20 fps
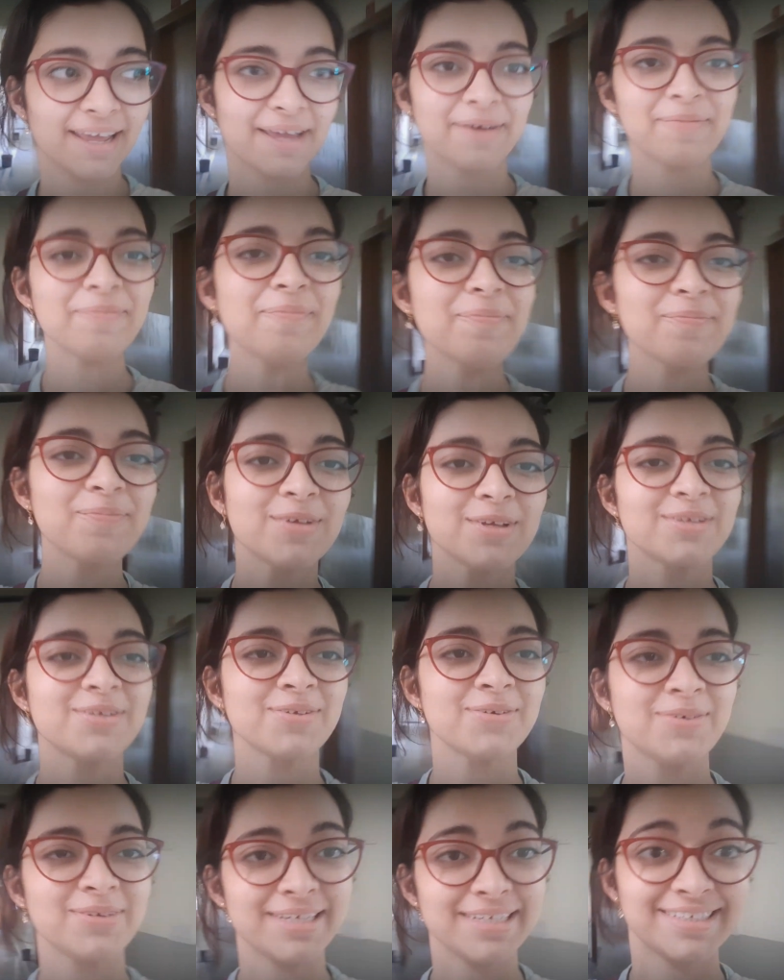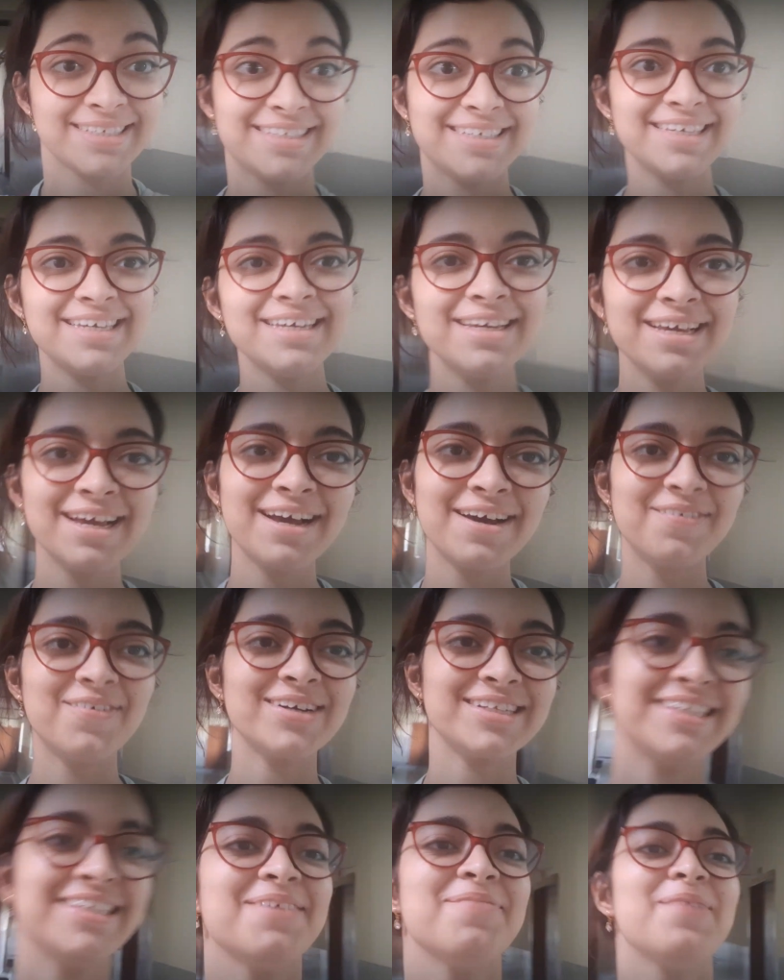a.m. So let's see
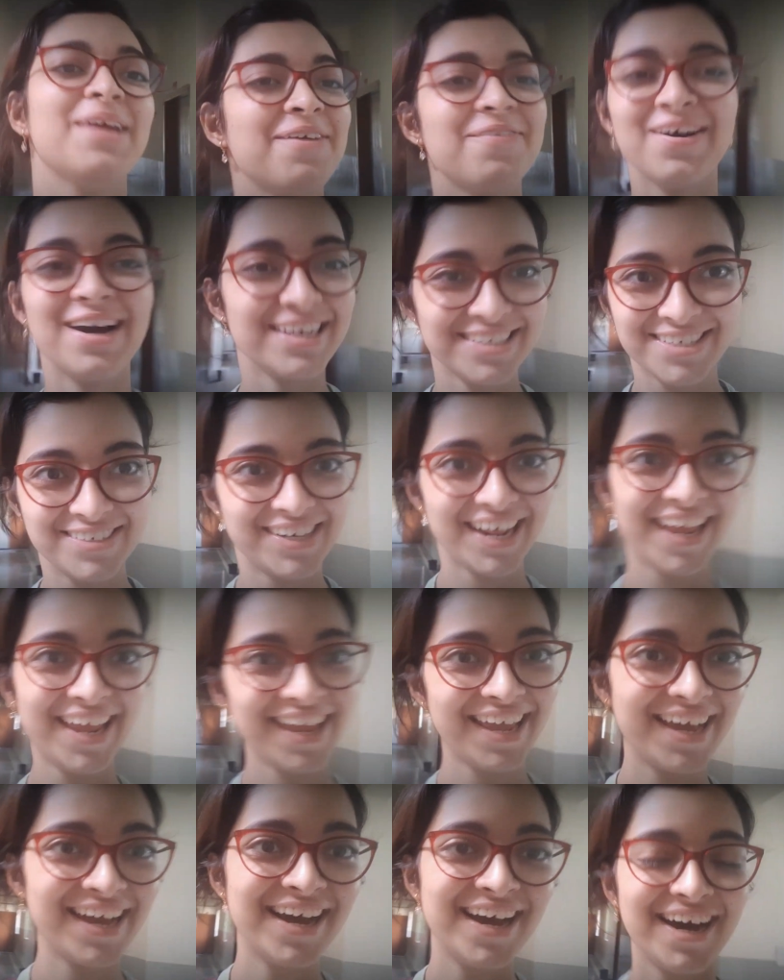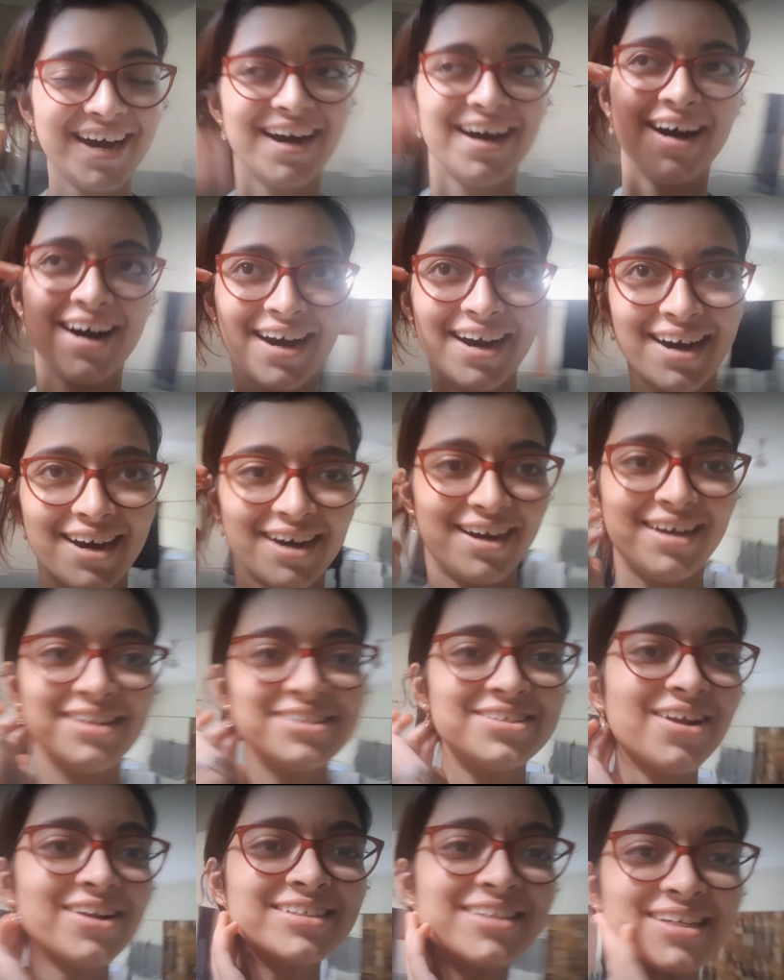what's in the breakfast today. Uh,
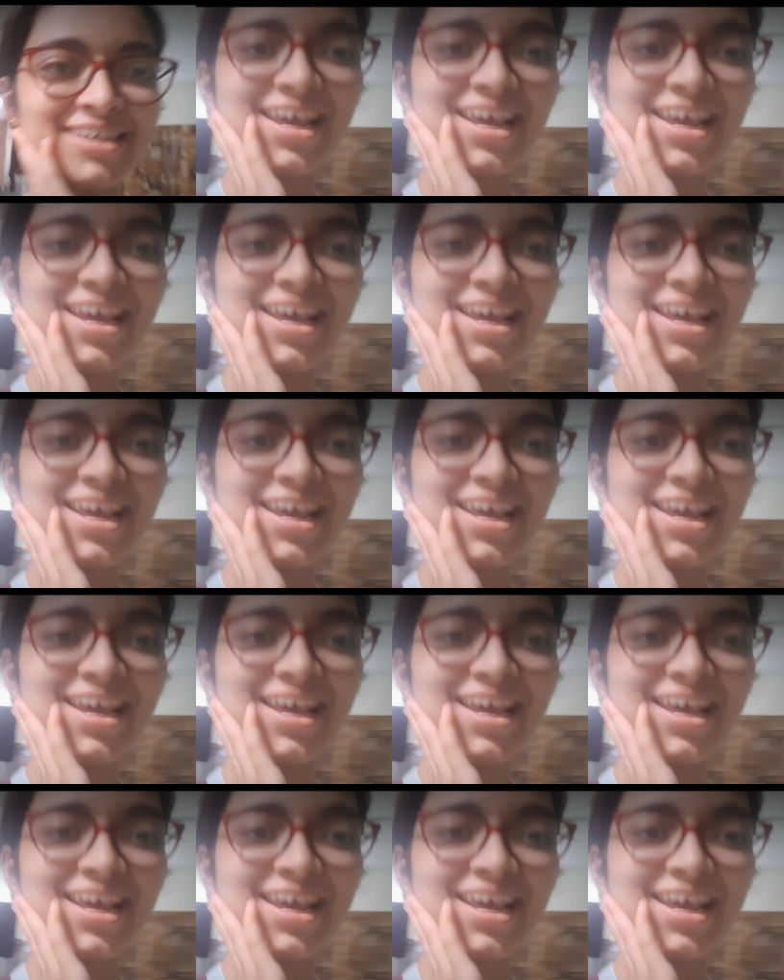it's not